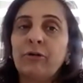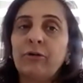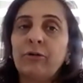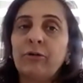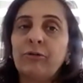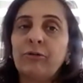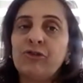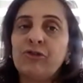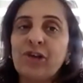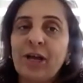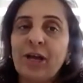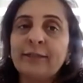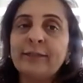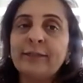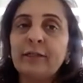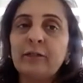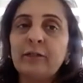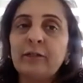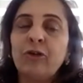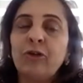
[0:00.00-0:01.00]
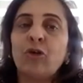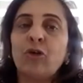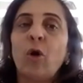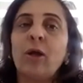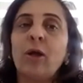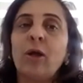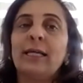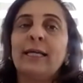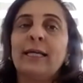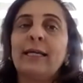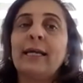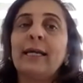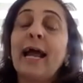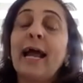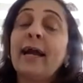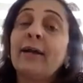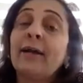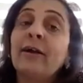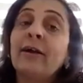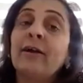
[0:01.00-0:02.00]
gendered trolling
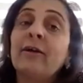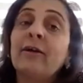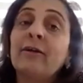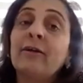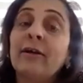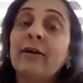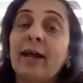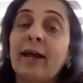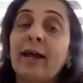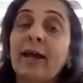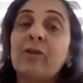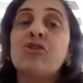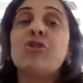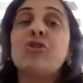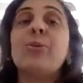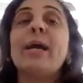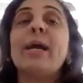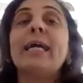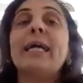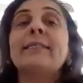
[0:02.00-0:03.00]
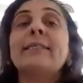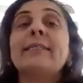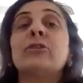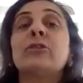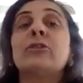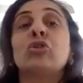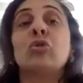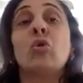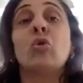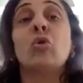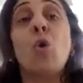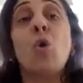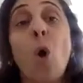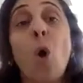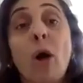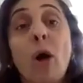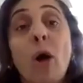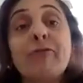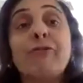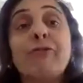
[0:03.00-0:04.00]
had graduates to
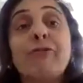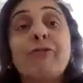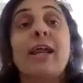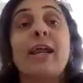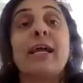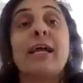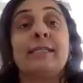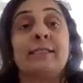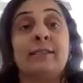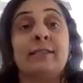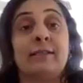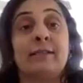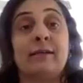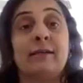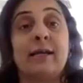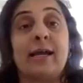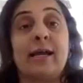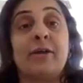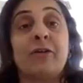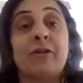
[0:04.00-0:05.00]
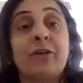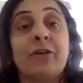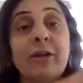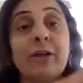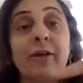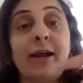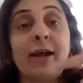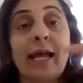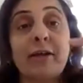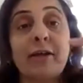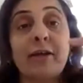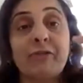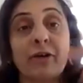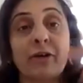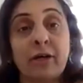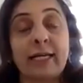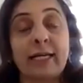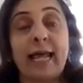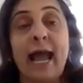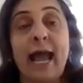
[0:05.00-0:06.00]
offline and real life
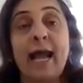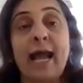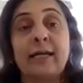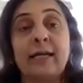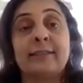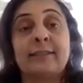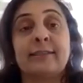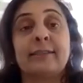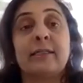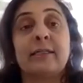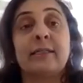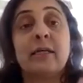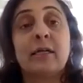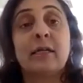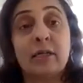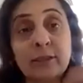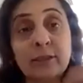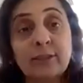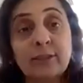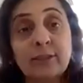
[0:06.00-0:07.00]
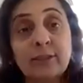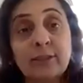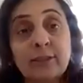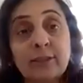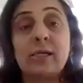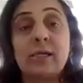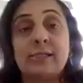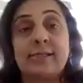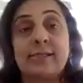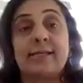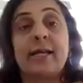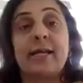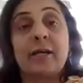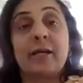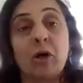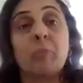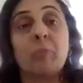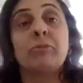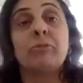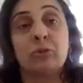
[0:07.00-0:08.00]
attacks, assaults, and
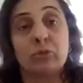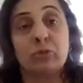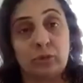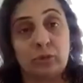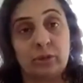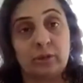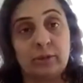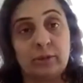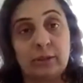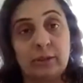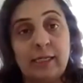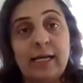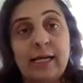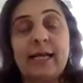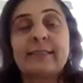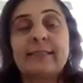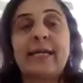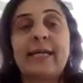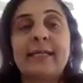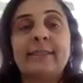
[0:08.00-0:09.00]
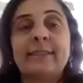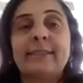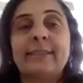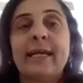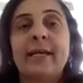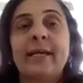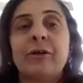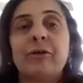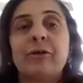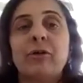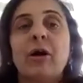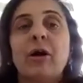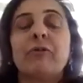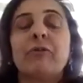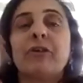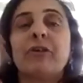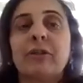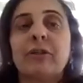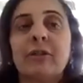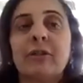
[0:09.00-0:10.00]
abuse. As I said,
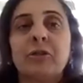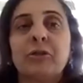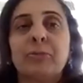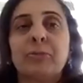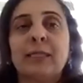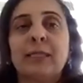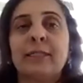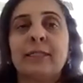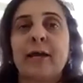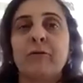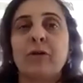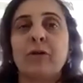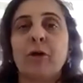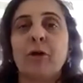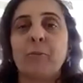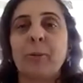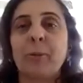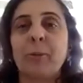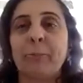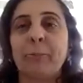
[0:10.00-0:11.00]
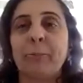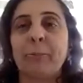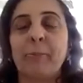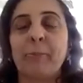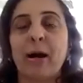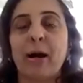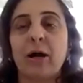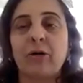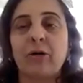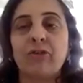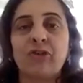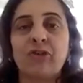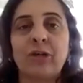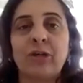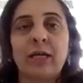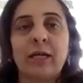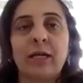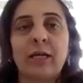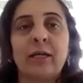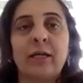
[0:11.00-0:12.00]
after the tweet, I would have people
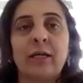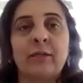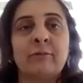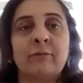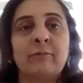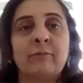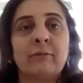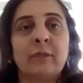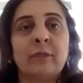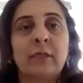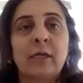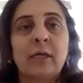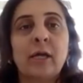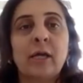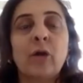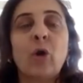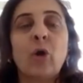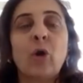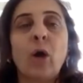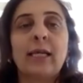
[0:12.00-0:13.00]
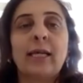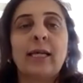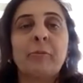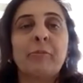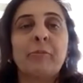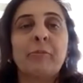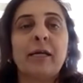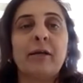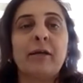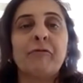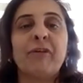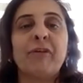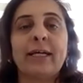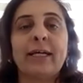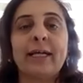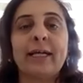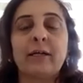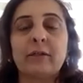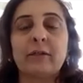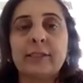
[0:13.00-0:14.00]
barging in, calling me
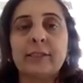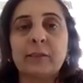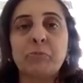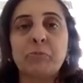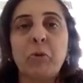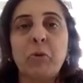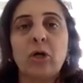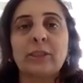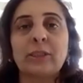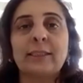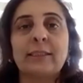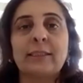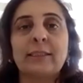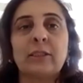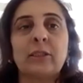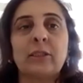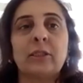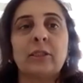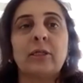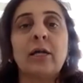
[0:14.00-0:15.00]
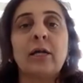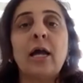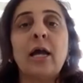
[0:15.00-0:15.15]
Vatican sponsored.